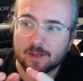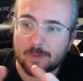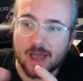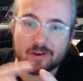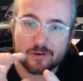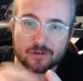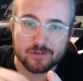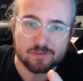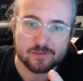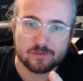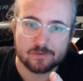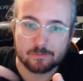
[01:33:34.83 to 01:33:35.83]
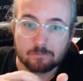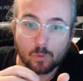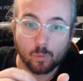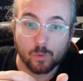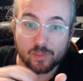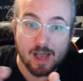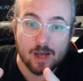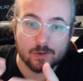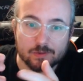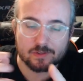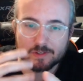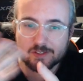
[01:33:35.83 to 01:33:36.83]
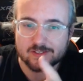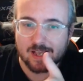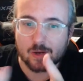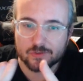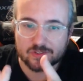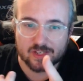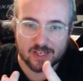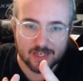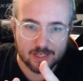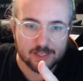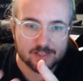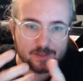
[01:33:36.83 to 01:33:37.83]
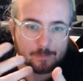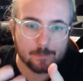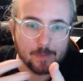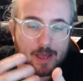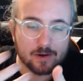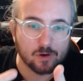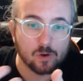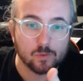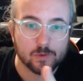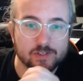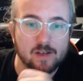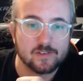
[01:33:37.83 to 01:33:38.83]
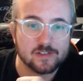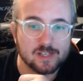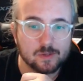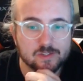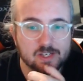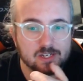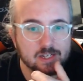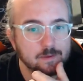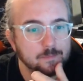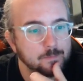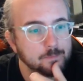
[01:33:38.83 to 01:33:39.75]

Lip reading: patterns without a sound setting, as a pattern always have a sound setting.